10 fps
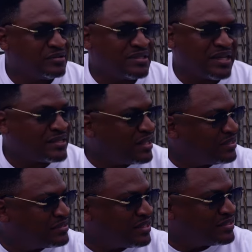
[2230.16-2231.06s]
take
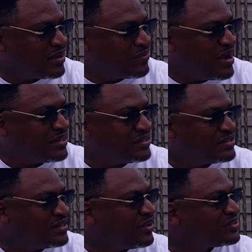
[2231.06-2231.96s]
that wine and
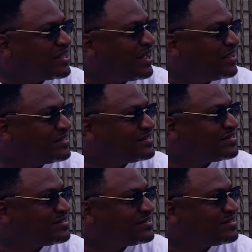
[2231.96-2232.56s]
shit outside.